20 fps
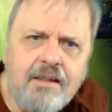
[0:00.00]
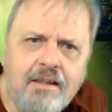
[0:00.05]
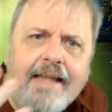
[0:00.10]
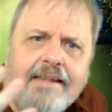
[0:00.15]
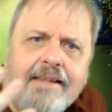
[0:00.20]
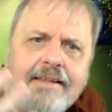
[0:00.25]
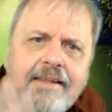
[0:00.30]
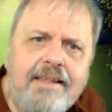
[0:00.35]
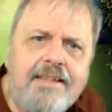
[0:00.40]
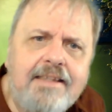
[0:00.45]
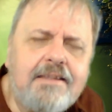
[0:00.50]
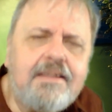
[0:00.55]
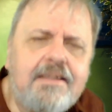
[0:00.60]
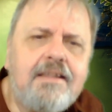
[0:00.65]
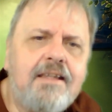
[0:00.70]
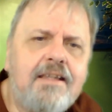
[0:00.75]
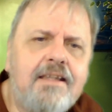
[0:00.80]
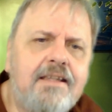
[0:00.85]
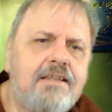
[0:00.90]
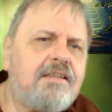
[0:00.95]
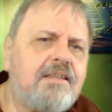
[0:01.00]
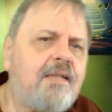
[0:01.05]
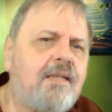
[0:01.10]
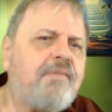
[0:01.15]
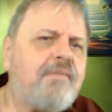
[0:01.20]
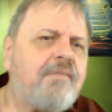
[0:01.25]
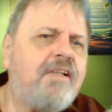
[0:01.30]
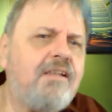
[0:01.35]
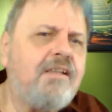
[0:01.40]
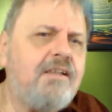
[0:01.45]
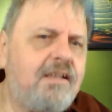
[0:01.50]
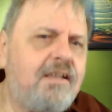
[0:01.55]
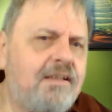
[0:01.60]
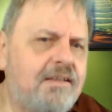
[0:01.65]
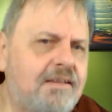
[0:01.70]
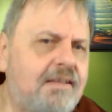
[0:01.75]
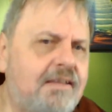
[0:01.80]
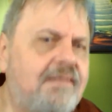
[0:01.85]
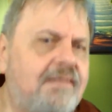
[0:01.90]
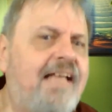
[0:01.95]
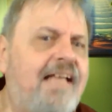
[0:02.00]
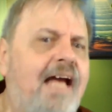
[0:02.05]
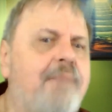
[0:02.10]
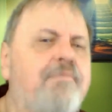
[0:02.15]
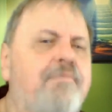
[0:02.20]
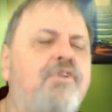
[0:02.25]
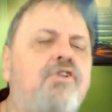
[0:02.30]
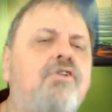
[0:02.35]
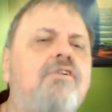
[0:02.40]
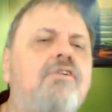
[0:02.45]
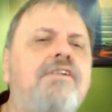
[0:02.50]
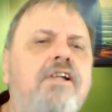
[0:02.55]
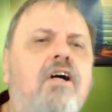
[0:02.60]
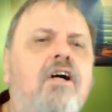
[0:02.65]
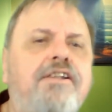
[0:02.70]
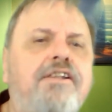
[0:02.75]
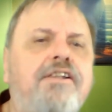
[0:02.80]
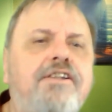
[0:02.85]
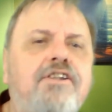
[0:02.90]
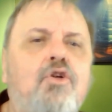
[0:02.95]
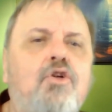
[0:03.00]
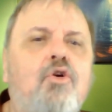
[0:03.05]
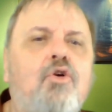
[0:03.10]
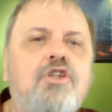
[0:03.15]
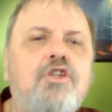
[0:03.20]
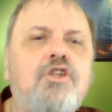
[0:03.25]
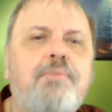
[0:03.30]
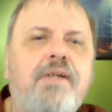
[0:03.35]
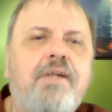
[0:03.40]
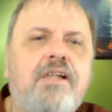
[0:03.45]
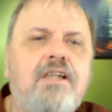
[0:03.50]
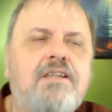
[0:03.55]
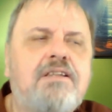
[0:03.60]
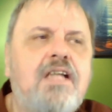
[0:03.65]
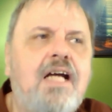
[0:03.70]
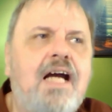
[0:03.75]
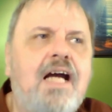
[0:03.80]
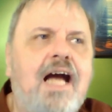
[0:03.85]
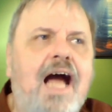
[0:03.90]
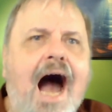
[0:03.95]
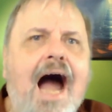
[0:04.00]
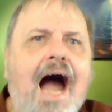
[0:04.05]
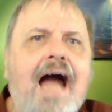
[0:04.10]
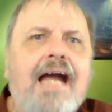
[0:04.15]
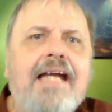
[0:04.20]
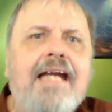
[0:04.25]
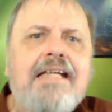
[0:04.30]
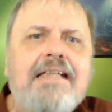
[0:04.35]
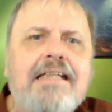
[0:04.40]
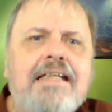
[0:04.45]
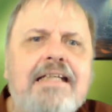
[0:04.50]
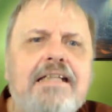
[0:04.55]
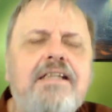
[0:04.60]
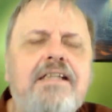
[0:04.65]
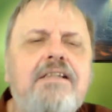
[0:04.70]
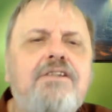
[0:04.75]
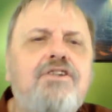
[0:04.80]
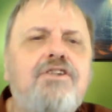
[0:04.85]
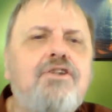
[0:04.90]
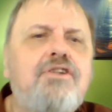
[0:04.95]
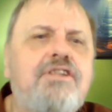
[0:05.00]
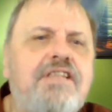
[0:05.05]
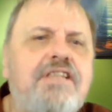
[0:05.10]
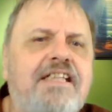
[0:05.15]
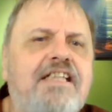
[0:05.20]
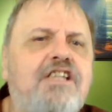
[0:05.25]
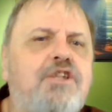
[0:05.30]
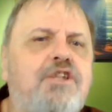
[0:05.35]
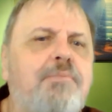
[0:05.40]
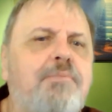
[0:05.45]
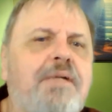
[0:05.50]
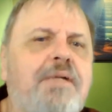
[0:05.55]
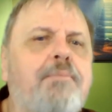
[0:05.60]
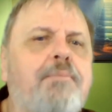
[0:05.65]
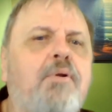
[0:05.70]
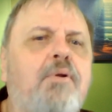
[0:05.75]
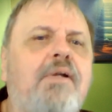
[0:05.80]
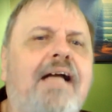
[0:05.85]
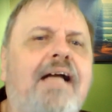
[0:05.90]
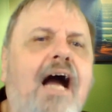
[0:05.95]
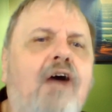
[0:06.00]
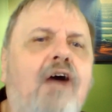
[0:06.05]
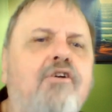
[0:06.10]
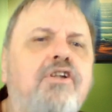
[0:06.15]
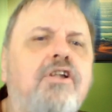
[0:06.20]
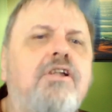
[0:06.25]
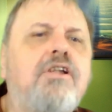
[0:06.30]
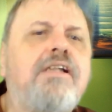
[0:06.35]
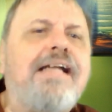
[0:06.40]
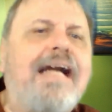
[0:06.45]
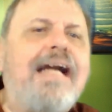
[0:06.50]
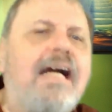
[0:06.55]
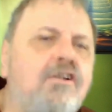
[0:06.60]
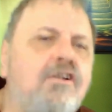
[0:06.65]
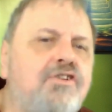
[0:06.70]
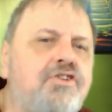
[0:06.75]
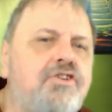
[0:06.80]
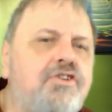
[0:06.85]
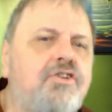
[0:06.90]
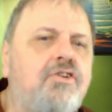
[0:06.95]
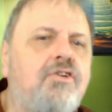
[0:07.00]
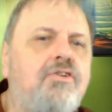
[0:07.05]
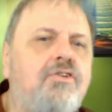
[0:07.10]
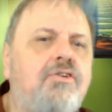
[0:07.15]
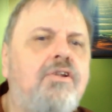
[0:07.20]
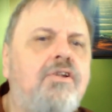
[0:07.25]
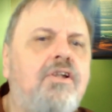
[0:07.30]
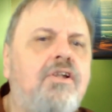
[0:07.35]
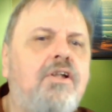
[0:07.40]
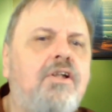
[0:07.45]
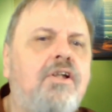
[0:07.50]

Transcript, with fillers: And this is something that is examined early on in the course because I needed to teach people how to counsel